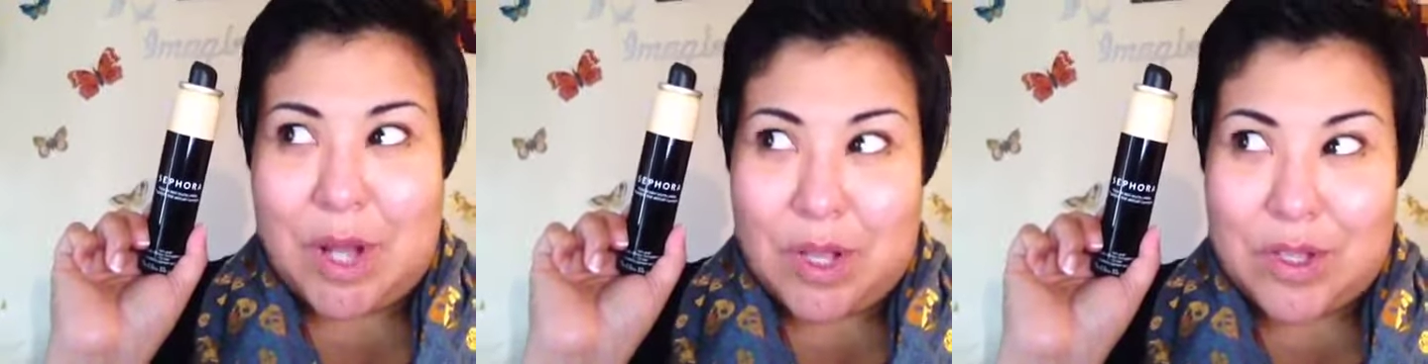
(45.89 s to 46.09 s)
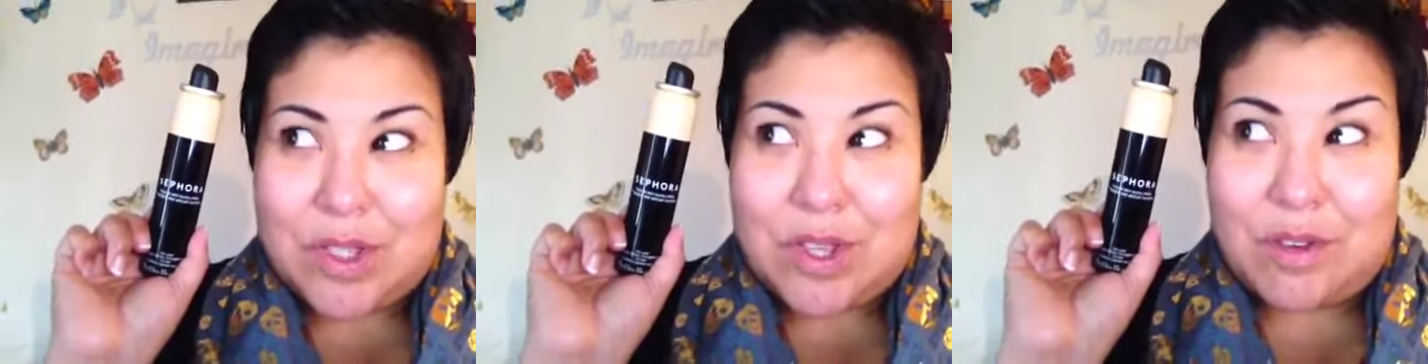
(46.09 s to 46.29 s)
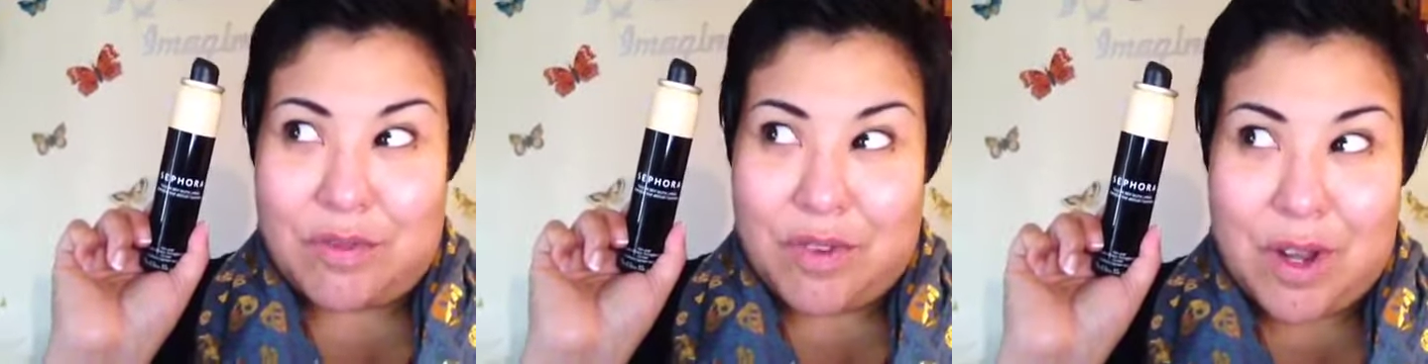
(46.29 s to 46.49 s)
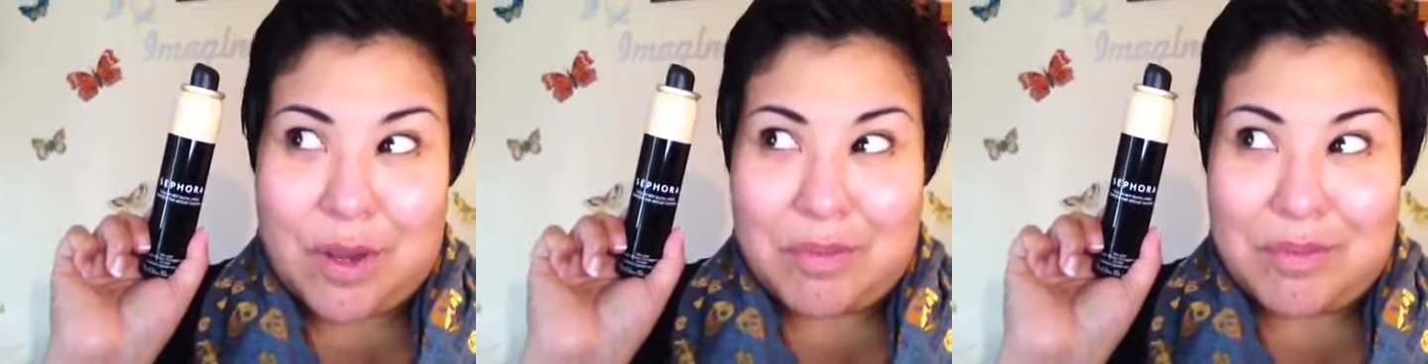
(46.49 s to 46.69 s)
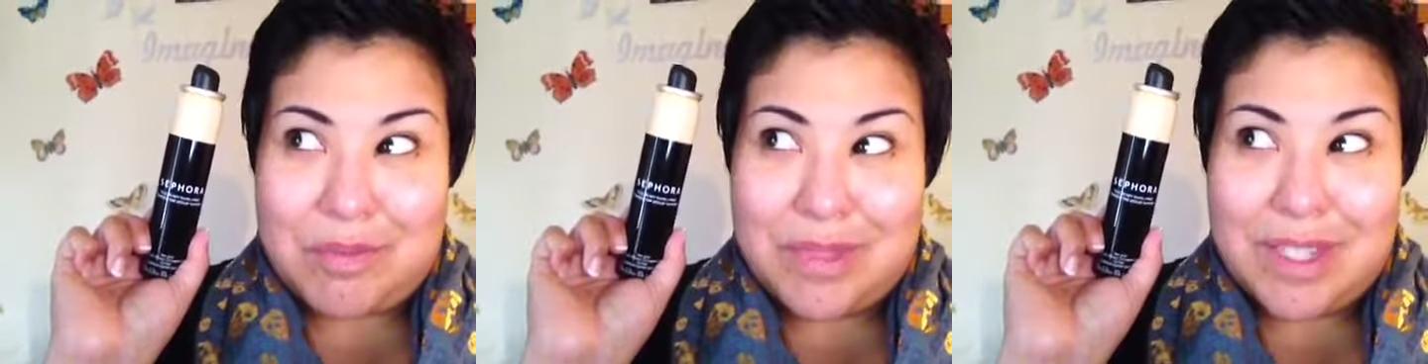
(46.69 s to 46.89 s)
also
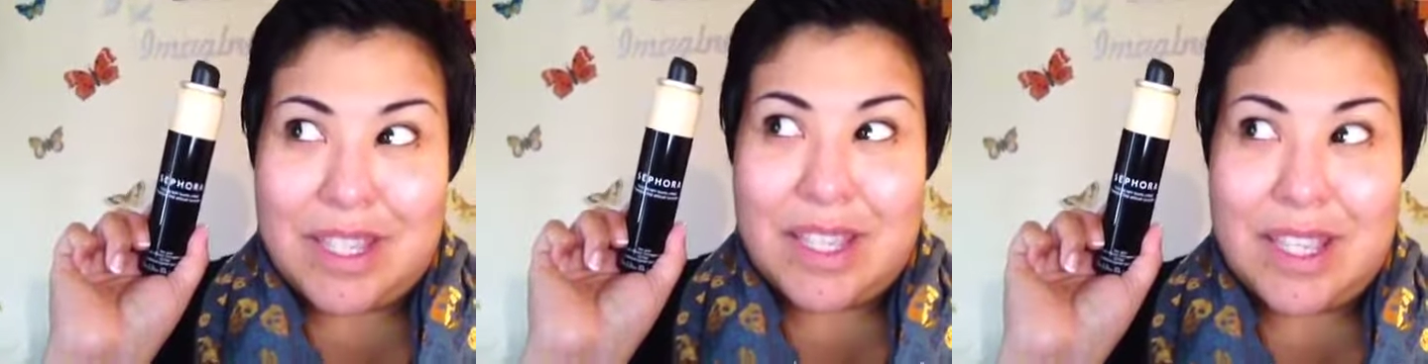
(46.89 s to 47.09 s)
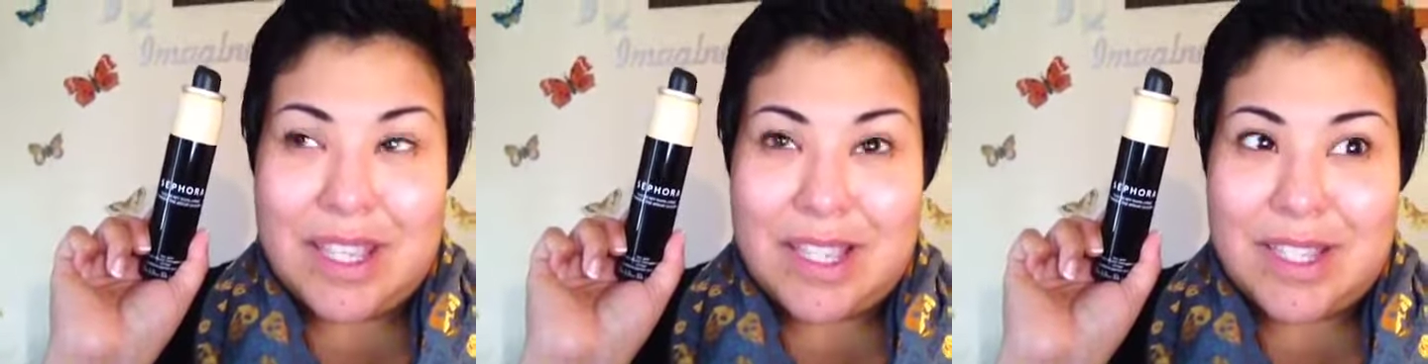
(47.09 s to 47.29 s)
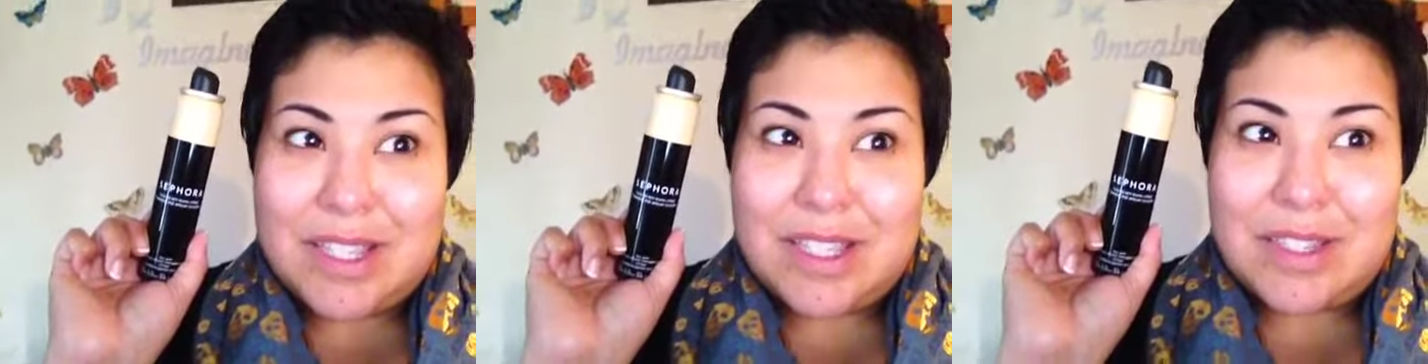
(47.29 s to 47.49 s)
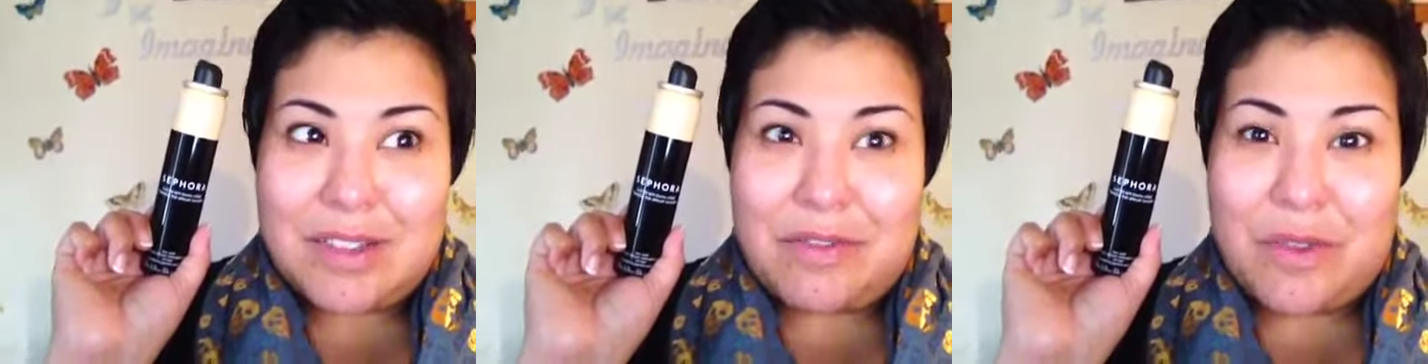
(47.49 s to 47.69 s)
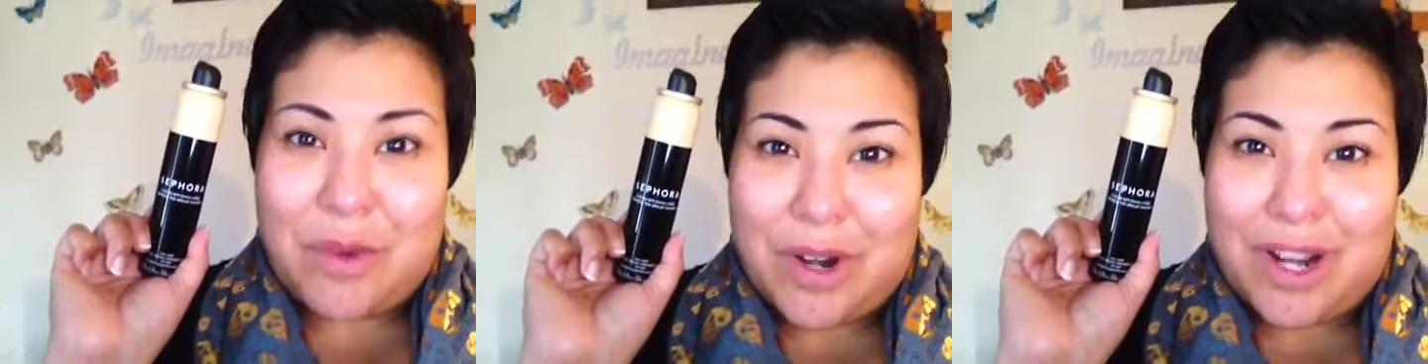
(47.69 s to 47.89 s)
from
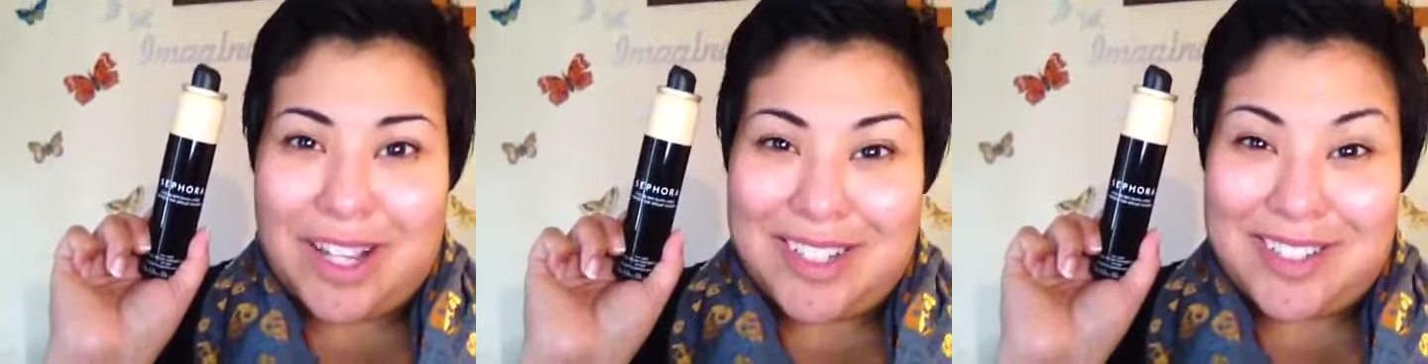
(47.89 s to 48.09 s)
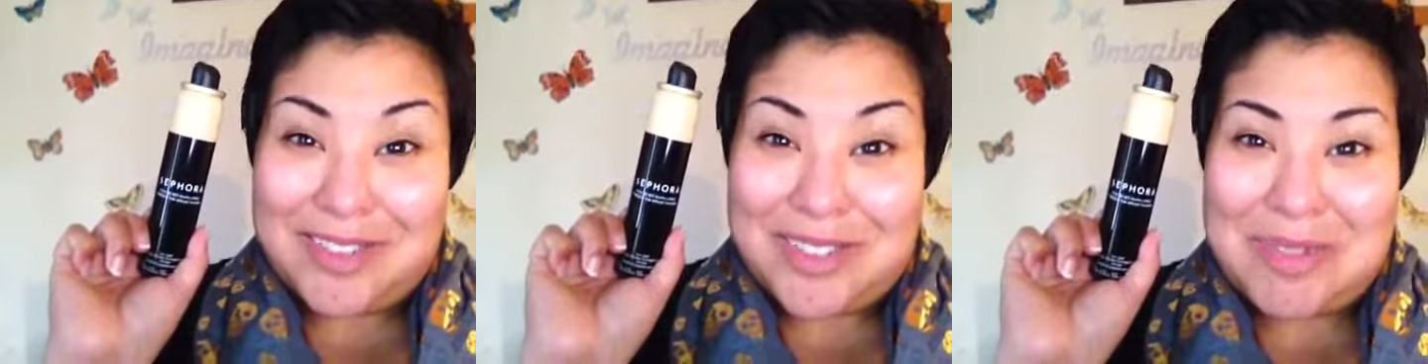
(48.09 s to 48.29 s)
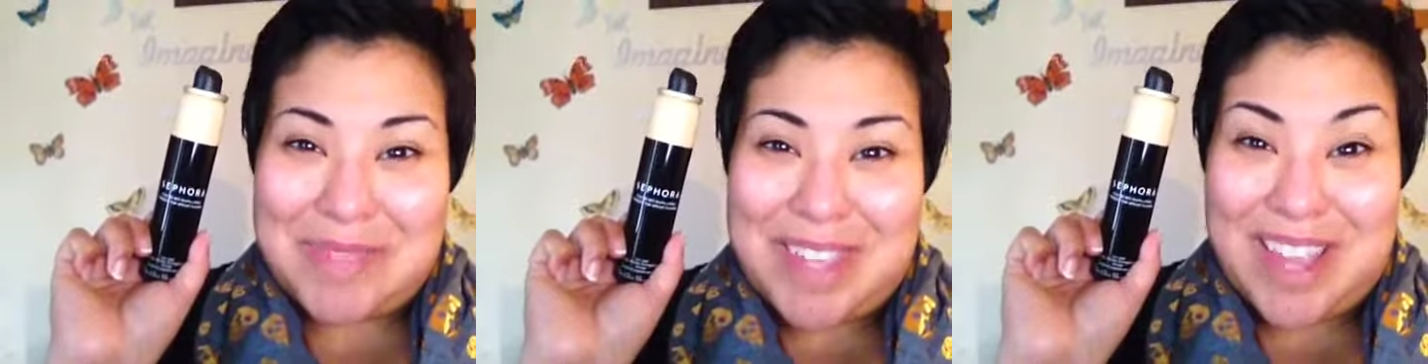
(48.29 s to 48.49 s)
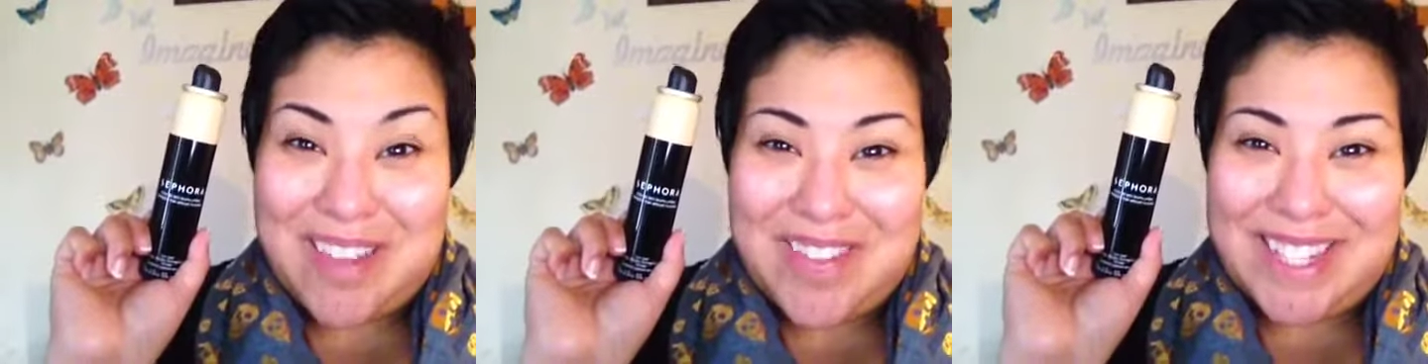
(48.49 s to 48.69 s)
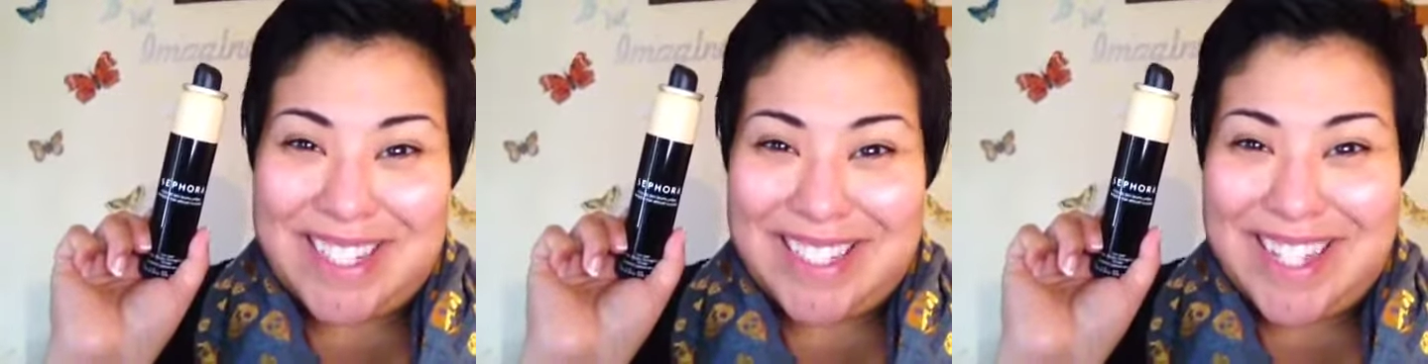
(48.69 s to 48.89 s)
Sephora from
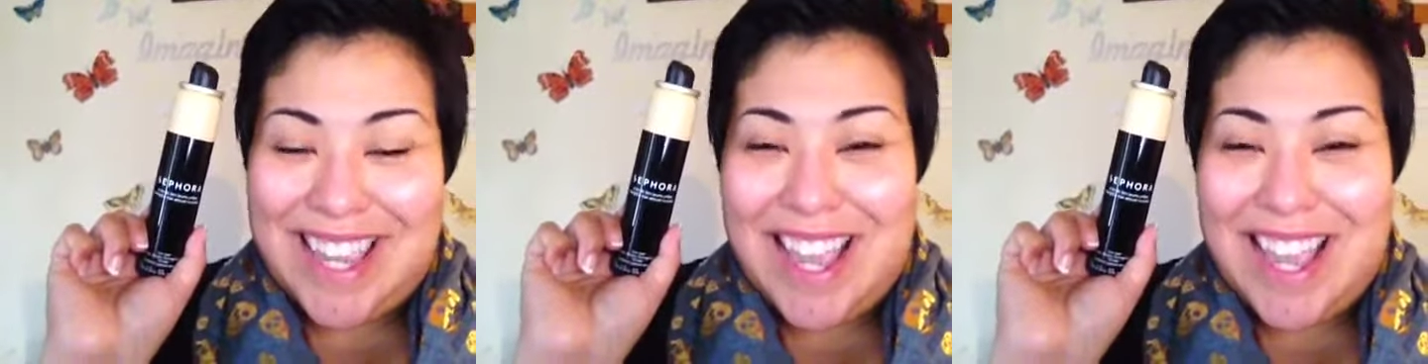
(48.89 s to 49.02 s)
Kevin.